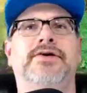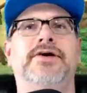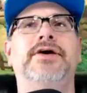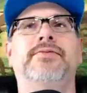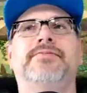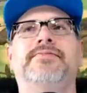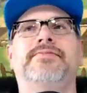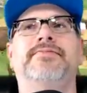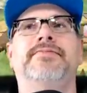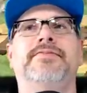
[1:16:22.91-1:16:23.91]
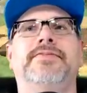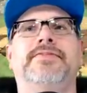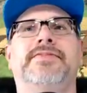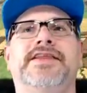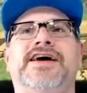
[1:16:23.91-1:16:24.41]
Oh!
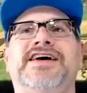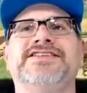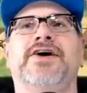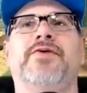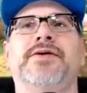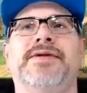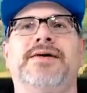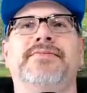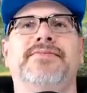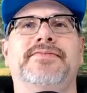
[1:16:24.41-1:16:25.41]
Yeah, he's all warmed up.